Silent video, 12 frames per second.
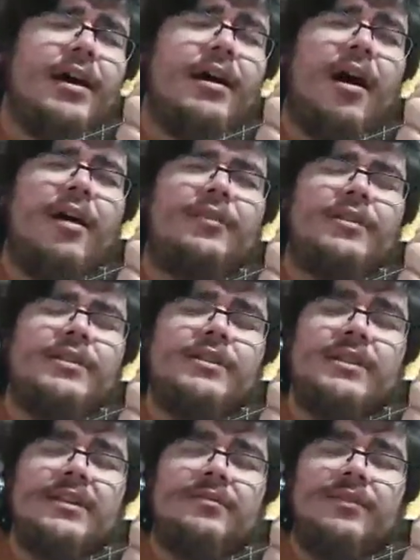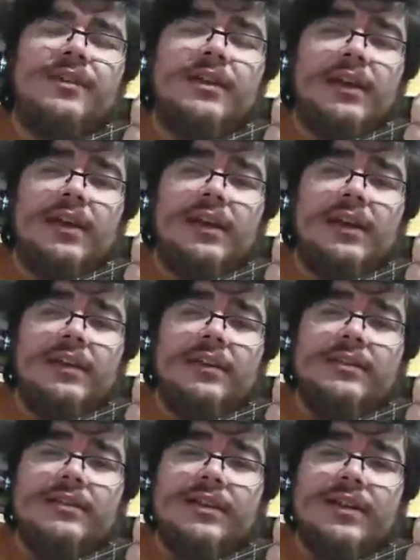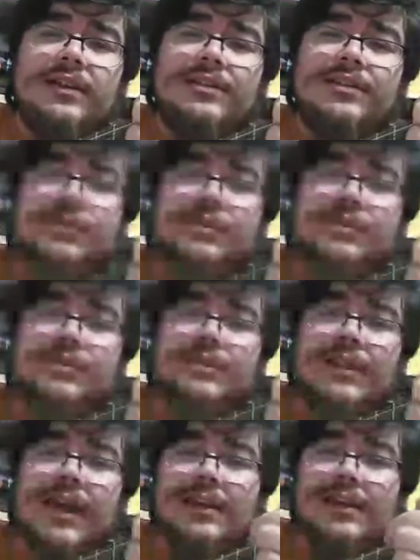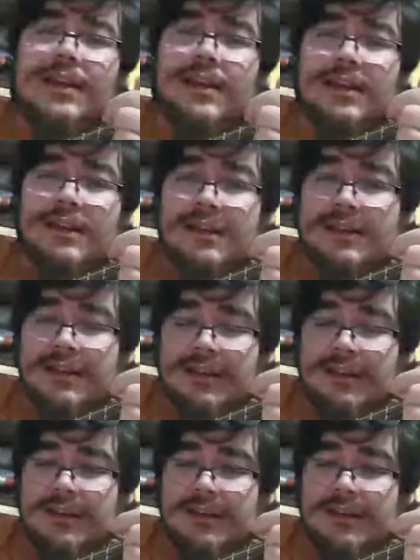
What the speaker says: on the TV station that day.